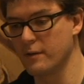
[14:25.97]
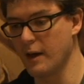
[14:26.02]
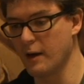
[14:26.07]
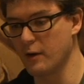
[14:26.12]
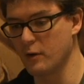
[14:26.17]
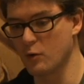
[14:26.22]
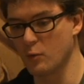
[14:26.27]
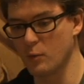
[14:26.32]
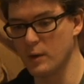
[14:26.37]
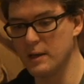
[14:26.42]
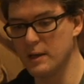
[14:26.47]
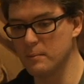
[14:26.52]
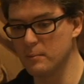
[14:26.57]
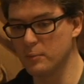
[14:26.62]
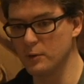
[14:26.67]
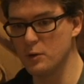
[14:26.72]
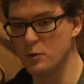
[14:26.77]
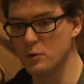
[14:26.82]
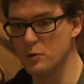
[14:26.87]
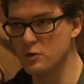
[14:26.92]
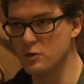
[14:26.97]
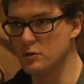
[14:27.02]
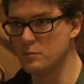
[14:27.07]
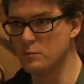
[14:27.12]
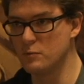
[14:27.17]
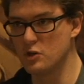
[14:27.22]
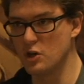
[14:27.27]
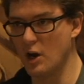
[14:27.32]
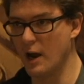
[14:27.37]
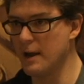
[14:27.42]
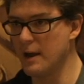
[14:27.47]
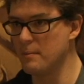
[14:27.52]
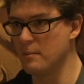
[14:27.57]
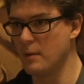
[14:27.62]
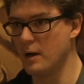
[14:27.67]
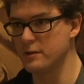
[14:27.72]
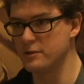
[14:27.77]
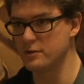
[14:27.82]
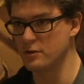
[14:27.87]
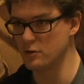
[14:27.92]
That green-blue giant
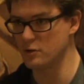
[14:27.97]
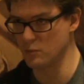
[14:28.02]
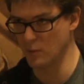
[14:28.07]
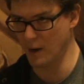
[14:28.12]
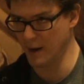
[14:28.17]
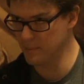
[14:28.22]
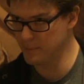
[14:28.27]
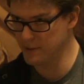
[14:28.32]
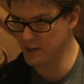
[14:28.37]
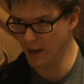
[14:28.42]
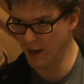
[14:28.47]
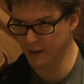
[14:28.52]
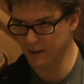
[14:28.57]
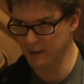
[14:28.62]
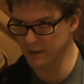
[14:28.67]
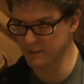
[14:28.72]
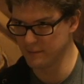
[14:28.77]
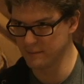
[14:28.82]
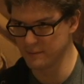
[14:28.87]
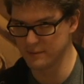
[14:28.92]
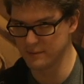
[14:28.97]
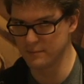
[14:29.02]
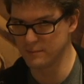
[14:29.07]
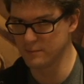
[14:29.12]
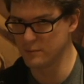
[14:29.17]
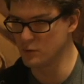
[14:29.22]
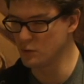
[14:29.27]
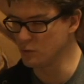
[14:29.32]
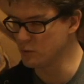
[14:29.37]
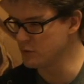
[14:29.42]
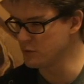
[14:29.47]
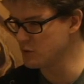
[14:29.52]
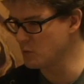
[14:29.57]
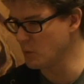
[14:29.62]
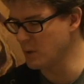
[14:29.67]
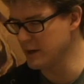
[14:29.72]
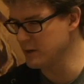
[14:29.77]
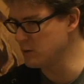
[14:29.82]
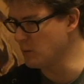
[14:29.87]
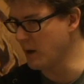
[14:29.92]
monsters ramp deck in Duels
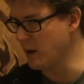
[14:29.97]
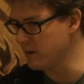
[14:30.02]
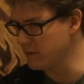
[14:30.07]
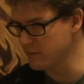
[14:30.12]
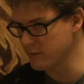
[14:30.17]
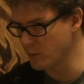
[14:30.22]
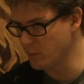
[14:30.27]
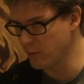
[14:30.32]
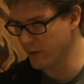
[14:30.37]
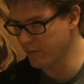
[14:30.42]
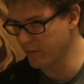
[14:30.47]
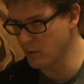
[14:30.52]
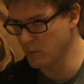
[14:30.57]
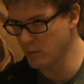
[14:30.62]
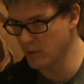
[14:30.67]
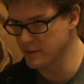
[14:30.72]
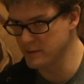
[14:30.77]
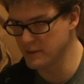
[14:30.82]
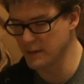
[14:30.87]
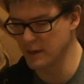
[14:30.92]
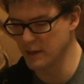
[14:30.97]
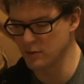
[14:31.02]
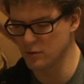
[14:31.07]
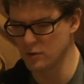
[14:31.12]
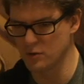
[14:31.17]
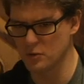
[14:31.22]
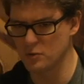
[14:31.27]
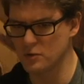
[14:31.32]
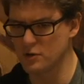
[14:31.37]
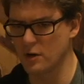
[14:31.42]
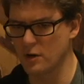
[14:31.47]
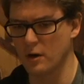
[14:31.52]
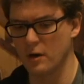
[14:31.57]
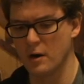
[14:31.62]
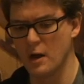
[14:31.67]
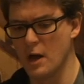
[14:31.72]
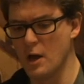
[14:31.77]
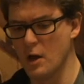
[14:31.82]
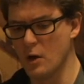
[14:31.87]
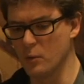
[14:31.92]
2012 or whatever it was that introduced
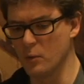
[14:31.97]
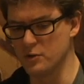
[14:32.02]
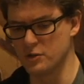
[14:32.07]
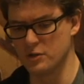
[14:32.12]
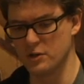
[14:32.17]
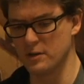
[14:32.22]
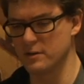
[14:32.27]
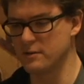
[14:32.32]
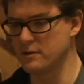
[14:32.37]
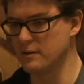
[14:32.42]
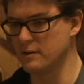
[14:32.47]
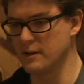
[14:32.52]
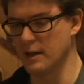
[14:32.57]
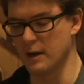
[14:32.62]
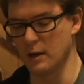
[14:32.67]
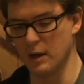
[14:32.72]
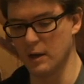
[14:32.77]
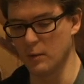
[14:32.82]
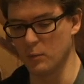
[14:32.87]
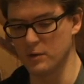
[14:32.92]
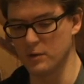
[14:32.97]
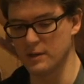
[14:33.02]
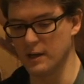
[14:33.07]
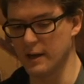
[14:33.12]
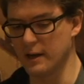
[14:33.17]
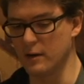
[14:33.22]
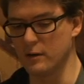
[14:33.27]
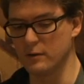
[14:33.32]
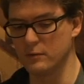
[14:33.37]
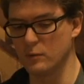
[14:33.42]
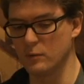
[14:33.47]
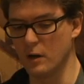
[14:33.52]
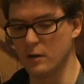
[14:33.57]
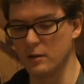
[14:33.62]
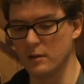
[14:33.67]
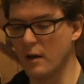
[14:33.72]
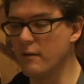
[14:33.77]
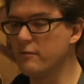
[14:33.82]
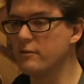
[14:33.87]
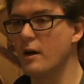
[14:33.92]
her was just that it was like a
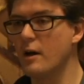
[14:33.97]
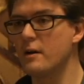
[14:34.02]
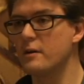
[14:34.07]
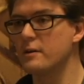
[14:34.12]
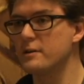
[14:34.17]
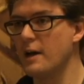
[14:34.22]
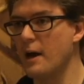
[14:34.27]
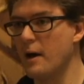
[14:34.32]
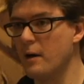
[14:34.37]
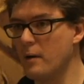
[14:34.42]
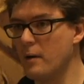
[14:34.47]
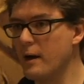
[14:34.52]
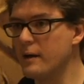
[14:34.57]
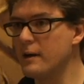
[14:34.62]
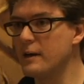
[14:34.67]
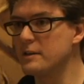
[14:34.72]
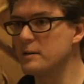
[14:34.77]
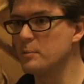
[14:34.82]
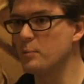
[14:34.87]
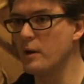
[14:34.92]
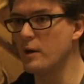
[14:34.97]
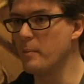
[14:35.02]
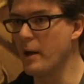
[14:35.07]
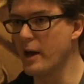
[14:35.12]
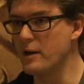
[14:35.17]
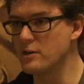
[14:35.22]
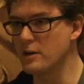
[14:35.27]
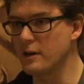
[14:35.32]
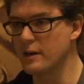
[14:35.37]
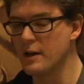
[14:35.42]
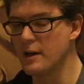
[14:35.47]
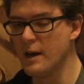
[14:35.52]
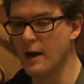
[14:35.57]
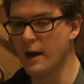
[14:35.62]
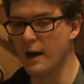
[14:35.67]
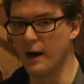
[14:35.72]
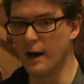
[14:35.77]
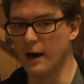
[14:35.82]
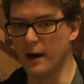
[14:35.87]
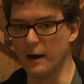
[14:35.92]
love letter to how I like to play Magic.
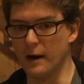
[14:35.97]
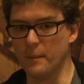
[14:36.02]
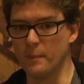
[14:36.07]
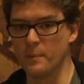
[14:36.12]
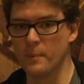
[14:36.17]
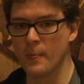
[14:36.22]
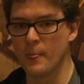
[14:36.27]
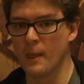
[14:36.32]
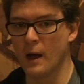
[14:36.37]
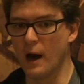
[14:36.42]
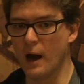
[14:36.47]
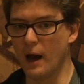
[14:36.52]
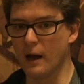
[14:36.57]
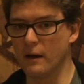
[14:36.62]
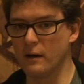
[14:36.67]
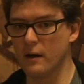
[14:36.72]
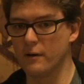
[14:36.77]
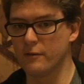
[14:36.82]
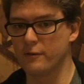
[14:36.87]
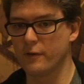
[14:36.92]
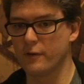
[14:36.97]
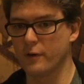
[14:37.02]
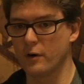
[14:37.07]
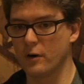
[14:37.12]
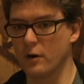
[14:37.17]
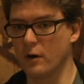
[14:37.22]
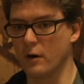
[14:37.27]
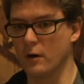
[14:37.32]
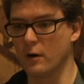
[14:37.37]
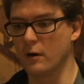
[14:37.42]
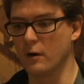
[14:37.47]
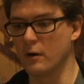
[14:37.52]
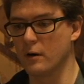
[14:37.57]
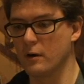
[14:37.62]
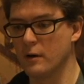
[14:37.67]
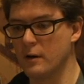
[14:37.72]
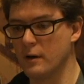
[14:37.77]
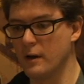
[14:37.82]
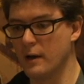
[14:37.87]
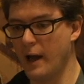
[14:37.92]
I love
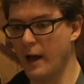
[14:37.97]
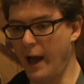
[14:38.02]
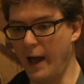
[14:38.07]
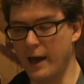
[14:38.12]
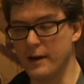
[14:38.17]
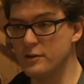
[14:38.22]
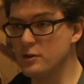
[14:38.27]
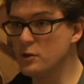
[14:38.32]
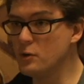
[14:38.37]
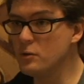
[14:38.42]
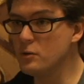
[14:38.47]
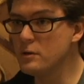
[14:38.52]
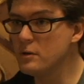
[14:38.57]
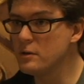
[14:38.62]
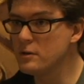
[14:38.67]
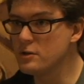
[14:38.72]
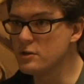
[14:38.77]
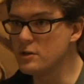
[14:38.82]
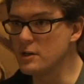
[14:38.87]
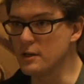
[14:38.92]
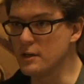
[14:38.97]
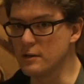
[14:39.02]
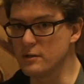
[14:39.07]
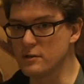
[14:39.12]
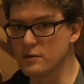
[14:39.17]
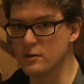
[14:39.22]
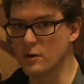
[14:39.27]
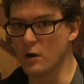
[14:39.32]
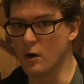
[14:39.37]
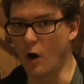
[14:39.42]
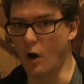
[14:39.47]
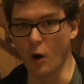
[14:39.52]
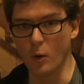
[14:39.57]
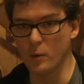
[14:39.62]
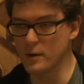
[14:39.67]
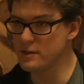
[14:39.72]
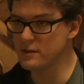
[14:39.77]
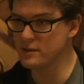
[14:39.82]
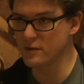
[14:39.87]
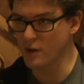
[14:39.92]
her attitude. She is
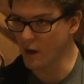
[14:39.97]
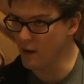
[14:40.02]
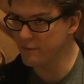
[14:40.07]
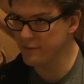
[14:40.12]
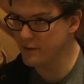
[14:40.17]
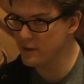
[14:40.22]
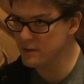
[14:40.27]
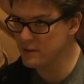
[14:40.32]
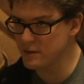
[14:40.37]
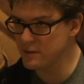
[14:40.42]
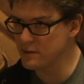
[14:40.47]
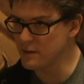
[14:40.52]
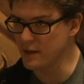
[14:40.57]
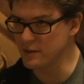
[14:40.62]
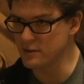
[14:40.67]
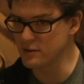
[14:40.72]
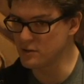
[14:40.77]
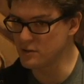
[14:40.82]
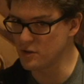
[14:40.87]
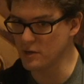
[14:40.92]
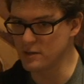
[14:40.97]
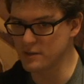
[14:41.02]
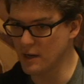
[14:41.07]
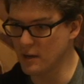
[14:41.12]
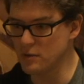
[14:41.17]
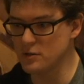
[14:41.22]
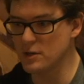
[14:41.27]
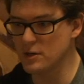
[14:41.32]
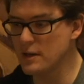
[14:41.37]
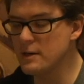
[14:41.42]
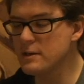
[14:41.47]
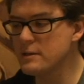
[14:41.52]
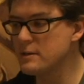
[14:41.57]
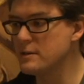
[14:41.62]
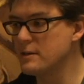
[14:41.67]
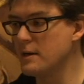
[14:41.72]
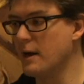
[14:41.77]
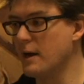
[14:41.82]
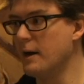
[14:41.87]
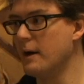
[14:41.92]
always confident. That's just how she
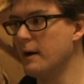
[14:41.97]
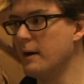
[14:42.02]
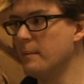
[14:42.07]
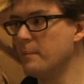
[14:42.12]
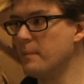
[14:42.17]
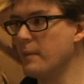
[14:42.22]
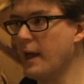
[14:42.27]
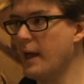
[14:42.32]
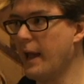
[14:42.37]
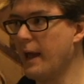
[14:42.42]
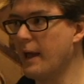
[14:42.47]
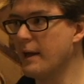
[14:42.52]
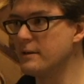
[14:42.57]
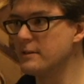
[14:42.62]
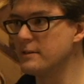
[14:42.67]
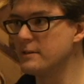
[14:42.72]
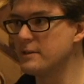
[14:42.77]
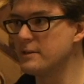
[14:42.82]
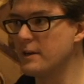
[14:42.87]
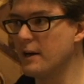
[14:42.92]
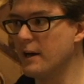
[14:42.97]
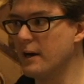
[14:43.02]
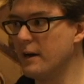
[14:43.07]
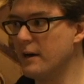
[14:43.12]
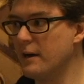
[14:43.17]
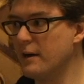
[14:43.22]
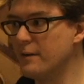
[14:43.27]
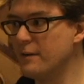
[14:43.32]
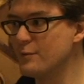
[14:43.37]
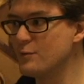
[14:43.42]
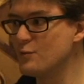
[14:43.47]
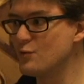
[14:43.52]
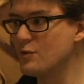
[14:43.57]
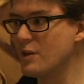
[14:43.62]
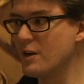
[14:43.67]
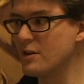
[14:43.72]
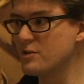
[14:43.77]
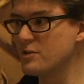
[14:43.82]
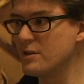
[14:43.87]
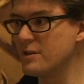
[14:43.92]
is. And
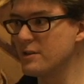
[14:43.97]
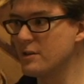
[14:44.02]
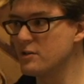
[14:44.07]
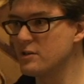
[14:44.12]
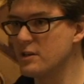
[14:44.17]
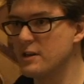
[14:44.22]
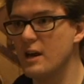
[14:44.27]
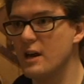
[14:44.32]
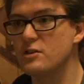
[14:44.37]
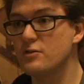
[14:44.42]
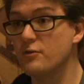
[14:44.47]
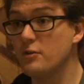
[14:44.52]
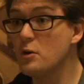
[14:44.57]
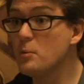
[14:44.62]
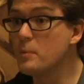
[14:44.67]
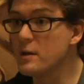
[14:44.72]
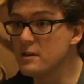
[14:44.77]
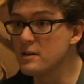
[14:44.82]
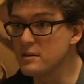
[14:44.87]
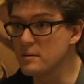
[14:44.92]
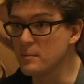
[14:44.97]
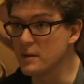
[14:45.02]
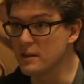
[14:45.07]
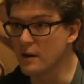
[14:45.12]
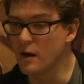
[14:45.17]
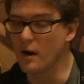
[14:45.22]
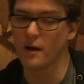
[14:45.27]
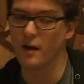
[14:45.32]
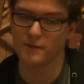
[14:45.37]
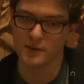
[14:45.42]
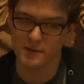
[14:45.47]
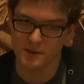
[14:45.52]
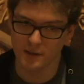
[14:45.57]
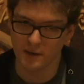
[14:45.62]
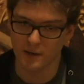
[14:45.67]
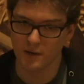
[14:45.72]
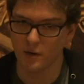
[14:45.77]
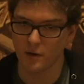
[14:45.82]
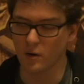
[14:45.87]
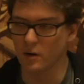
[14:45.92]
there's a dash of humanism in there.
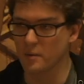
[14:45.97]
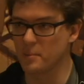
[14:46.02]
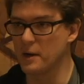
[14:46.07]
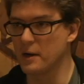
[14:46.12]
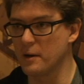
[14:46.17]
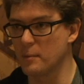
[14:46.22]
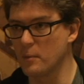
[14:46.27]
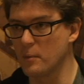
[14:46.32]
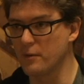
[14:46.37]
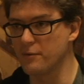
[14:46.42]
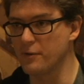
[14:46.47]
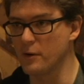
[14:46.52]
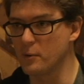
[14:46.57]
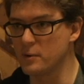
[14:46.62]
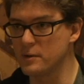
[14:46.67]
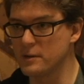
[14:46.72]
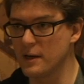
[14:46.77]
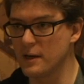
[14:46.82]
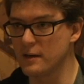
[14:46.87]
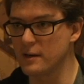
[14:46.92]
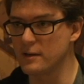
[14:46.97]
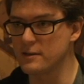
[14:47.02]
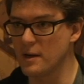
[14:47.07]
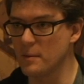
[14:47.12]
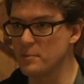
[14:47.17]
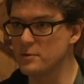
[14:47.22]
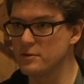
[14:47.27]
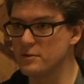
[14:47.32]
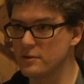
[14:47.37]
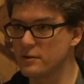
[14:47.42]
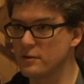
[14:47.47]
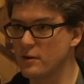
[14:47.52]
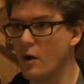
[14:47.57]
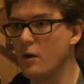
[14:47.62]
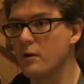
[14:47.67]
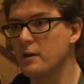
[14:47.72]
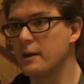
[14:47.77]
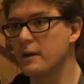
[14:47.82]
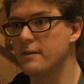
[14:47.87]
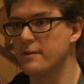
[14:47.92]
Obviously, Kiora being a merfolk would take exception to
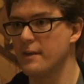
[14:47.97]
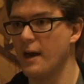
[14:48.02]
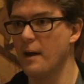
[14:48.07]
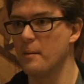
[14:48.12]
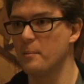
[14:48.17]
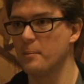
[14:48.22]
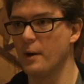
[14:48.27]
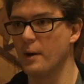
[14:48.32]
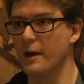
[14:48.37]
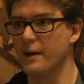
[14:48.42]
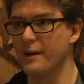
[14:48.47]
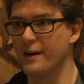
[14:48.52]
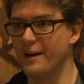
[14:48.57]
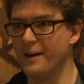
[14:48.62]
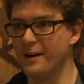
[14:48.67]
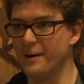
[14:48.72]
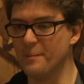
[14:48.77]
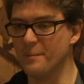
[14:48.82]
calling it that. But